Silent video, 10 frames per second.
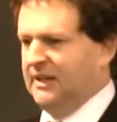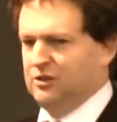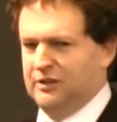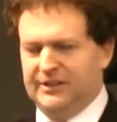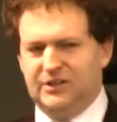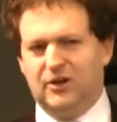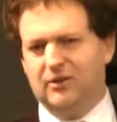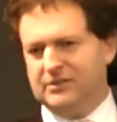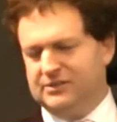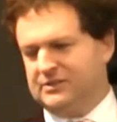a sort of a
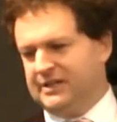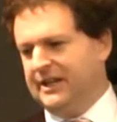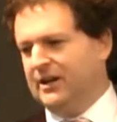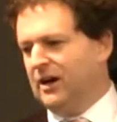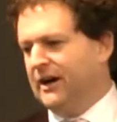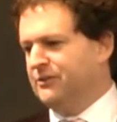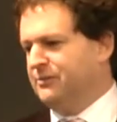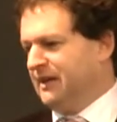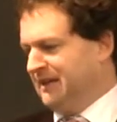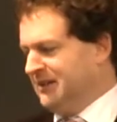long, skinny hive as
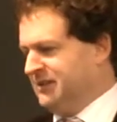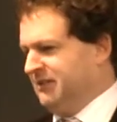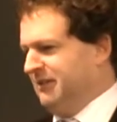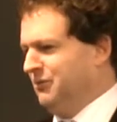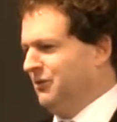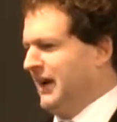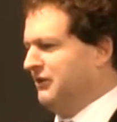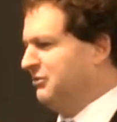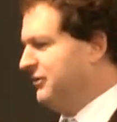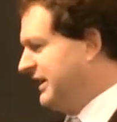being necessarily more
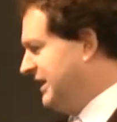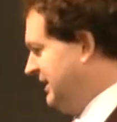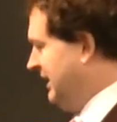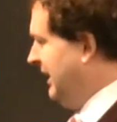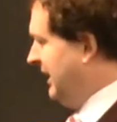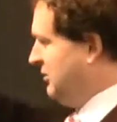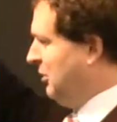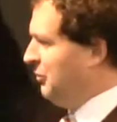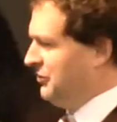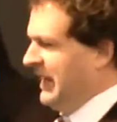natural than a, a
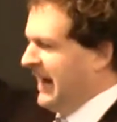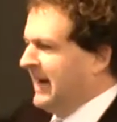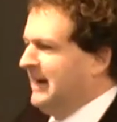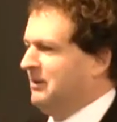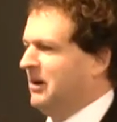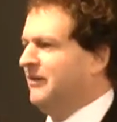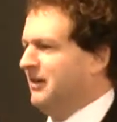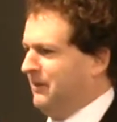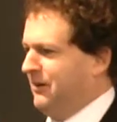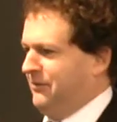tall, stacking up hive.
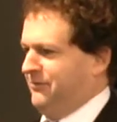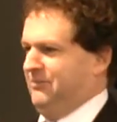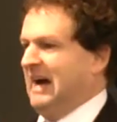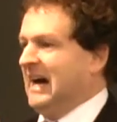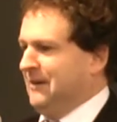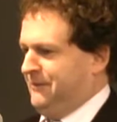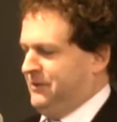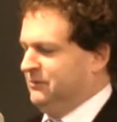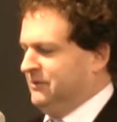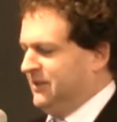They're both
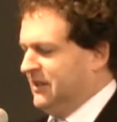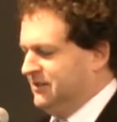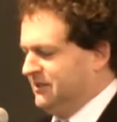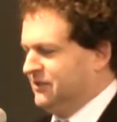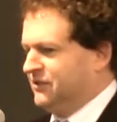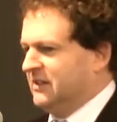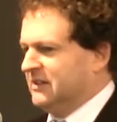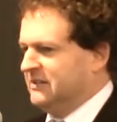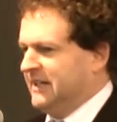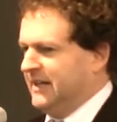artificial devices
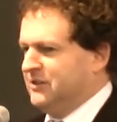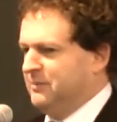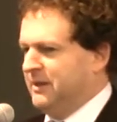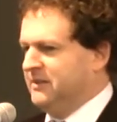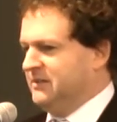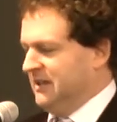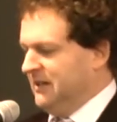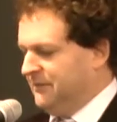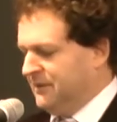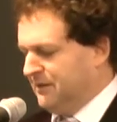constructed to house bees
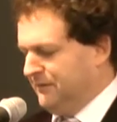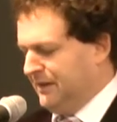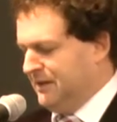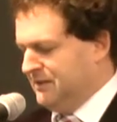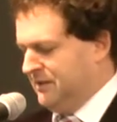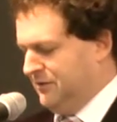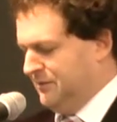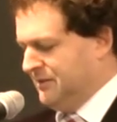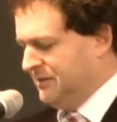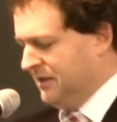for the convenience of
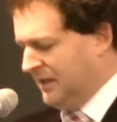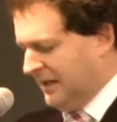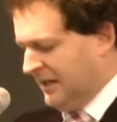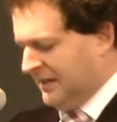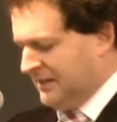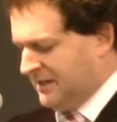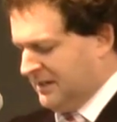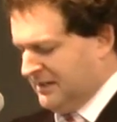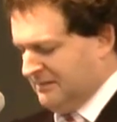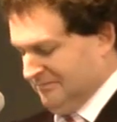humans.
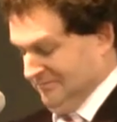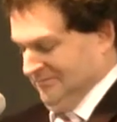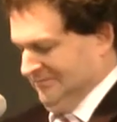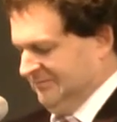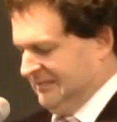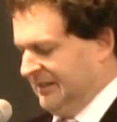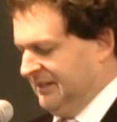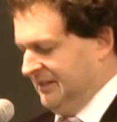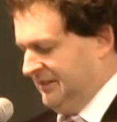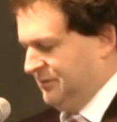So,
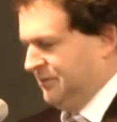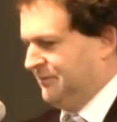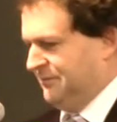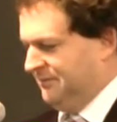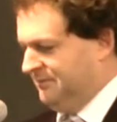so you sort of